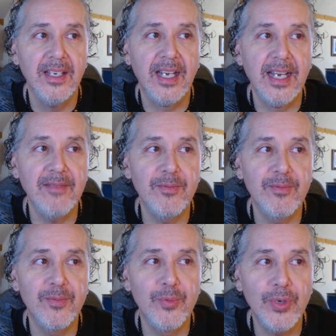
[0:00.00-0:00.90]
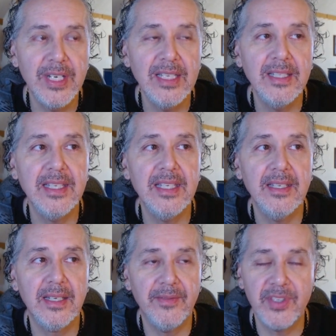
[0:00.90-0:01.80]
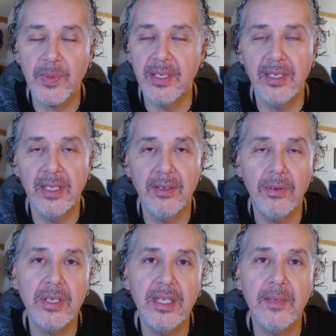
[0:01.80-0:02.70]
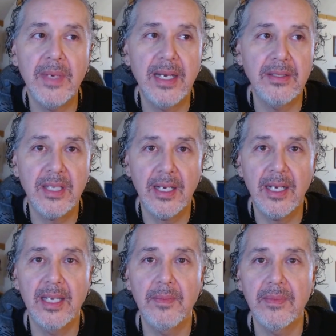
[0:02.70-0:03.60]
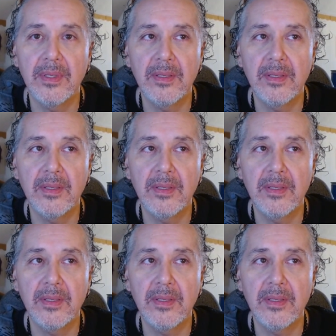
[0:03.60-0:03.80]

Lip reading: I really have spent an inordinate amount of time